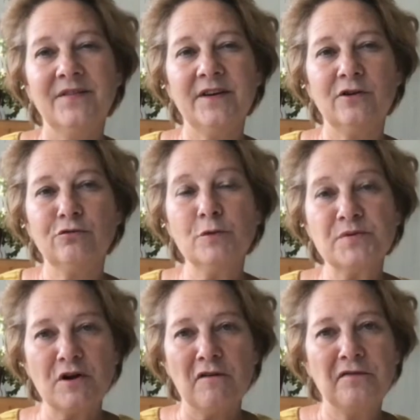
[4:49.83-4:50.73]
the
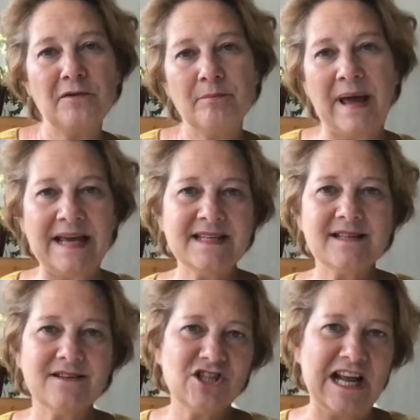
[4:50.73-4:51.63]
groups of
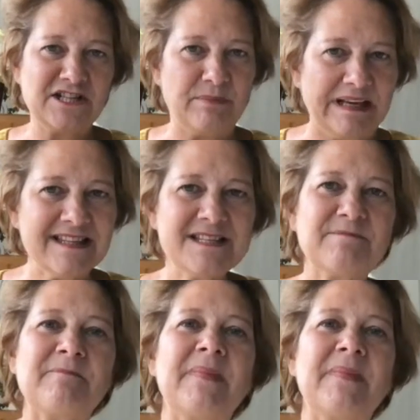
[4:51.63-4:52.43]
maize slash beans.